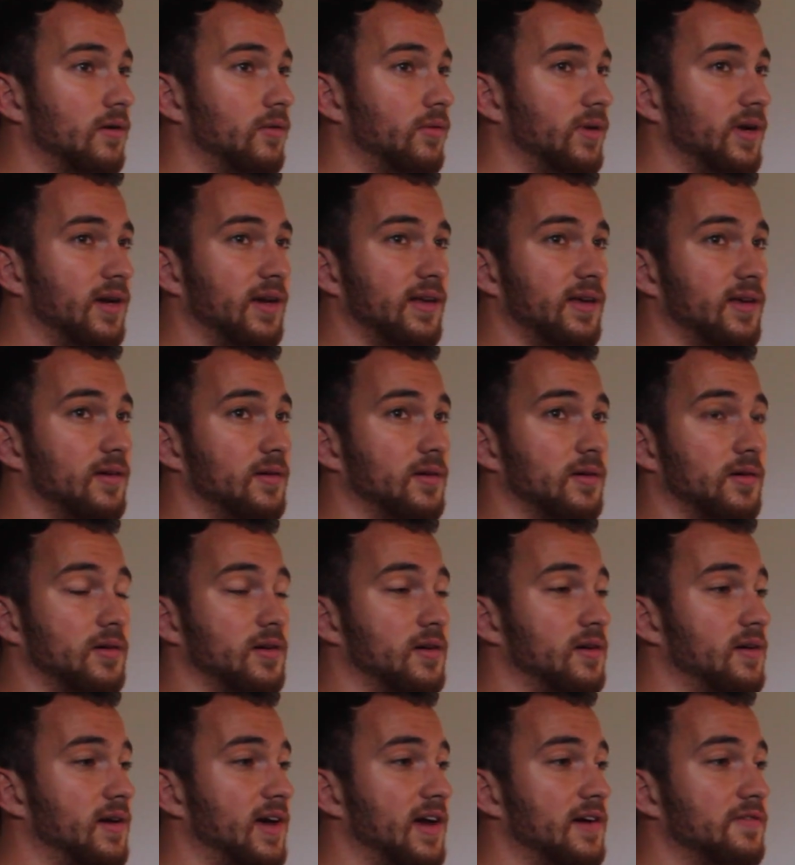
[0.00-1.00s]

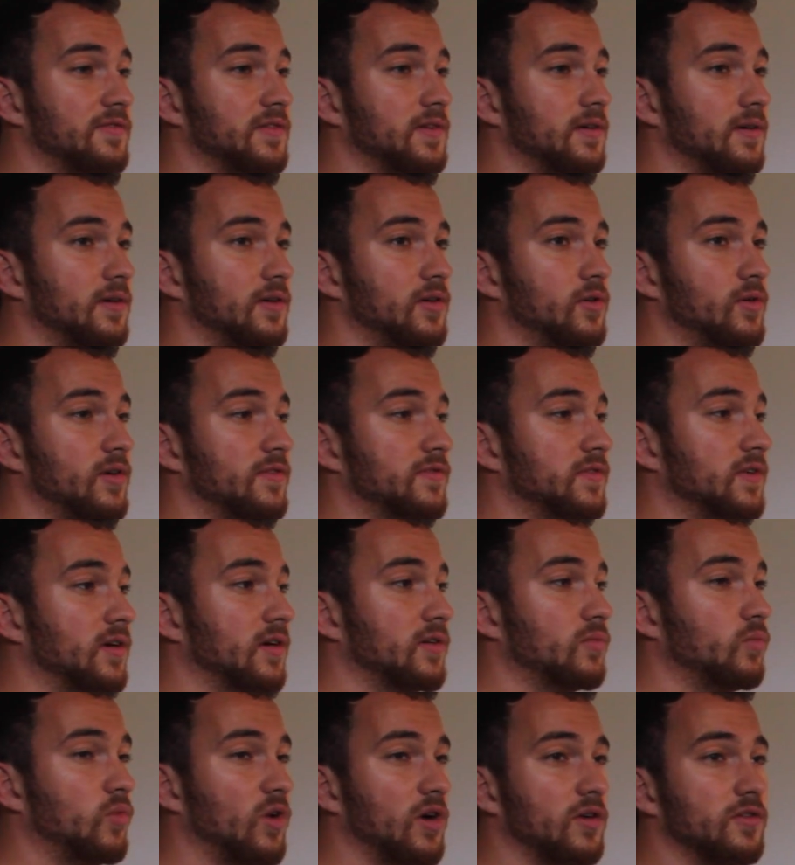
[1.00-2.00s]
After you have
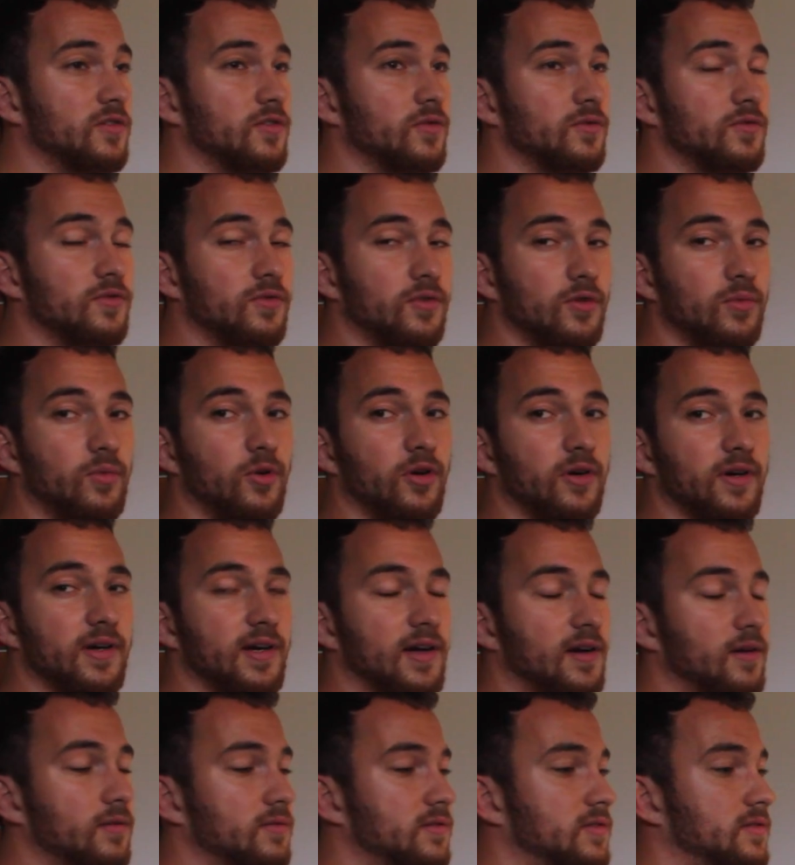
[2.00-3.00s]
done 1 to 2
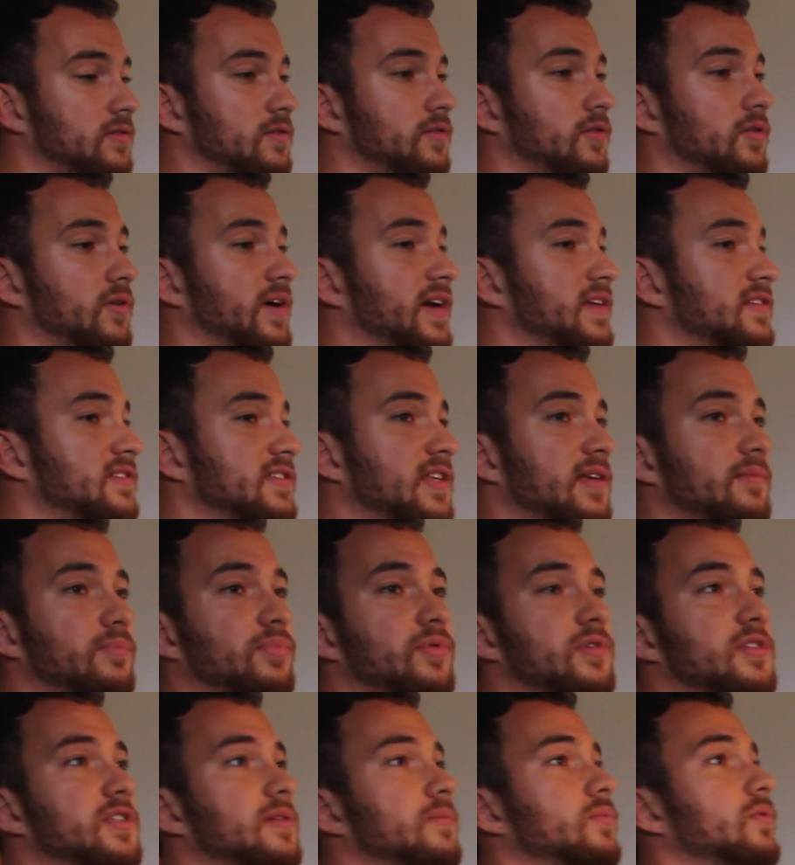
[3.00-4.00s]
workouts, your handstand
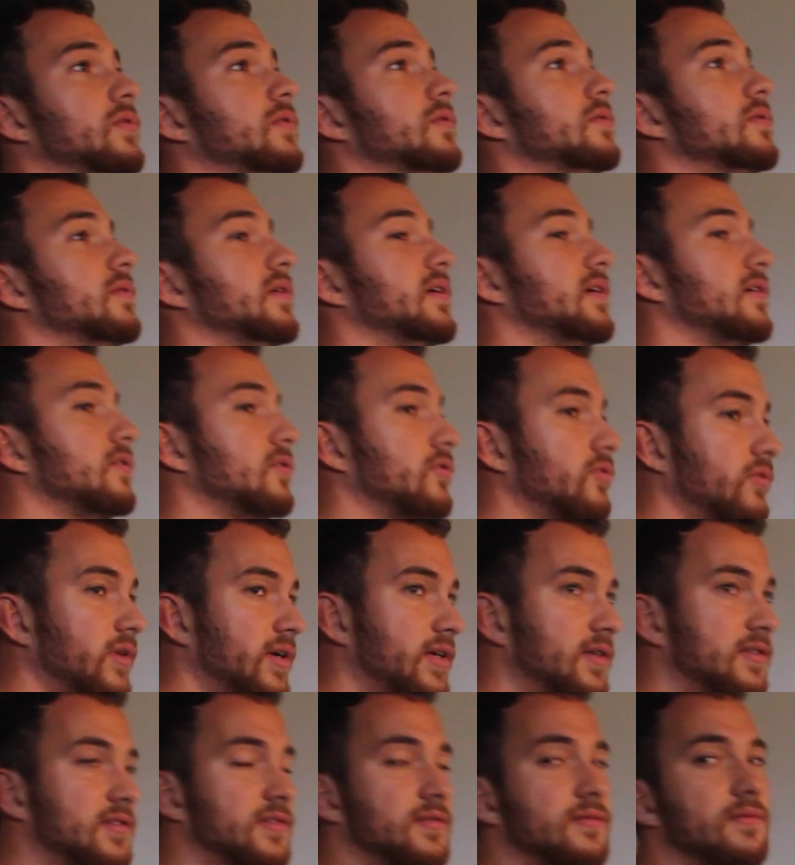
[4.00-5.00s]
push-up will
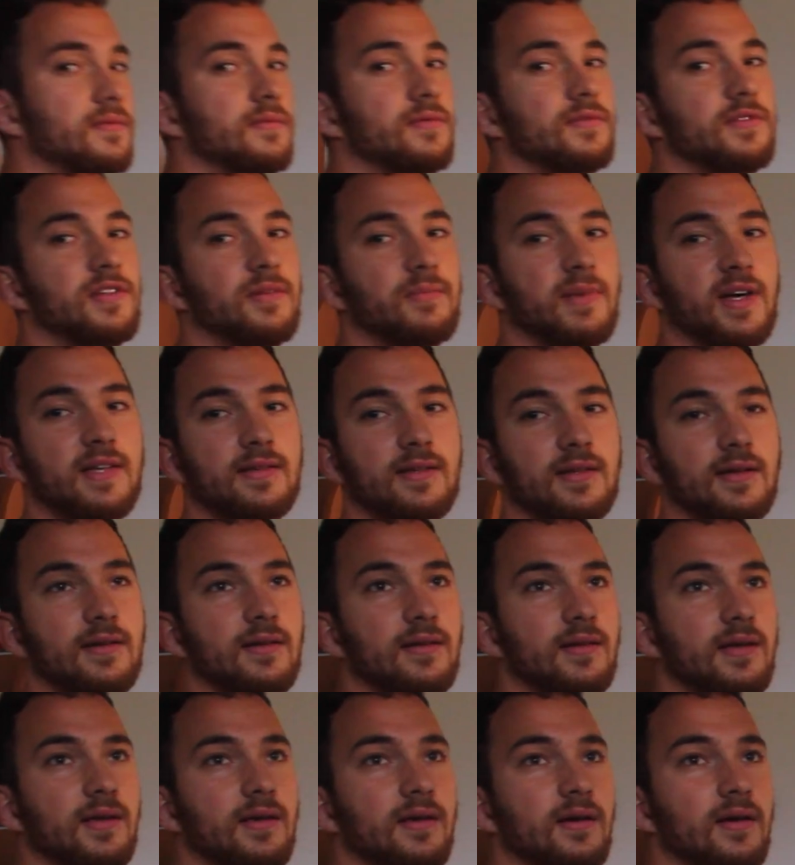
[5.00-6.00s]
increase
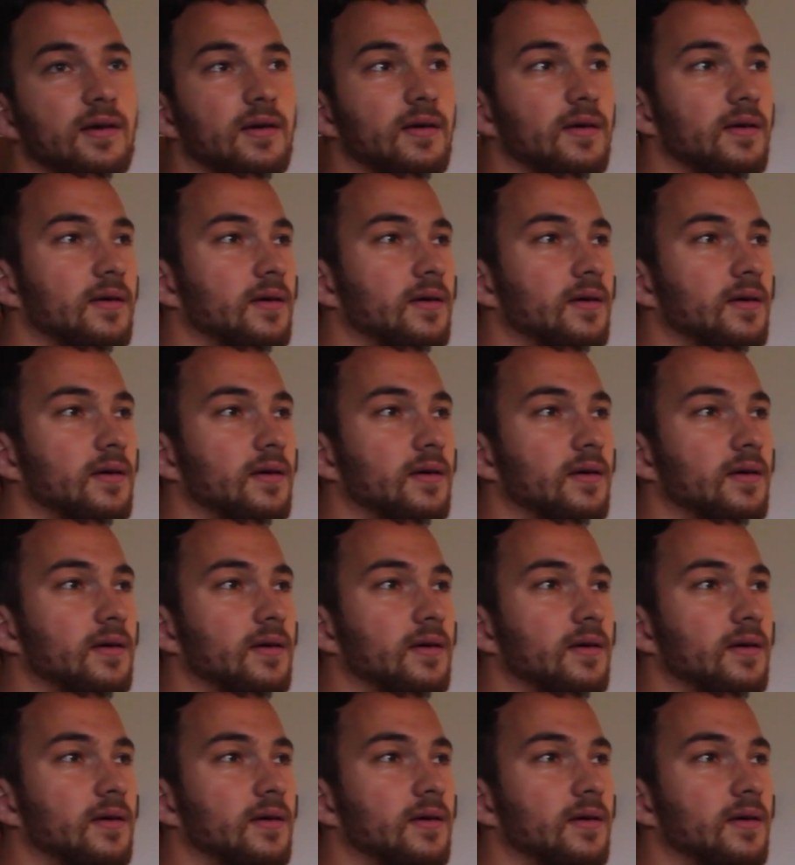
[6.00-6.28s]
dramatically.